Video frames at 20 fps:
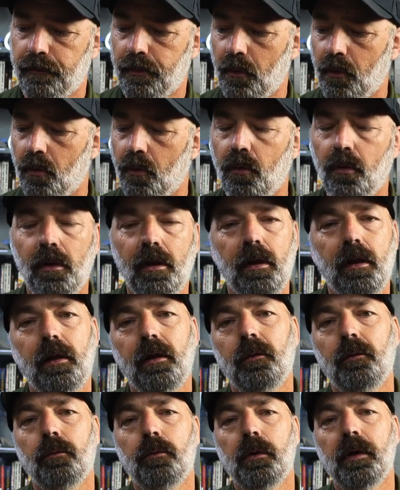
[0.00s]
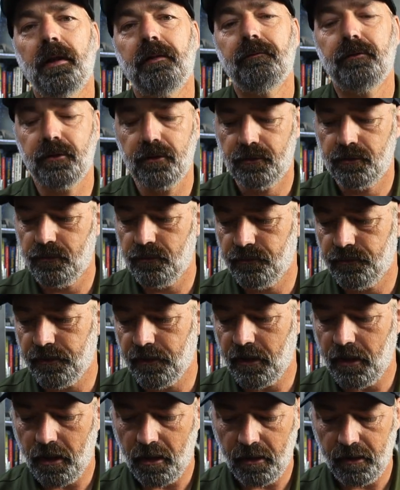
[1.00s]
pole, whatever you choose to
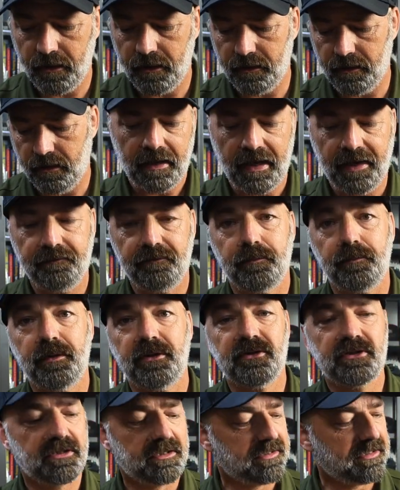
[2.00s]
call it. They have a mission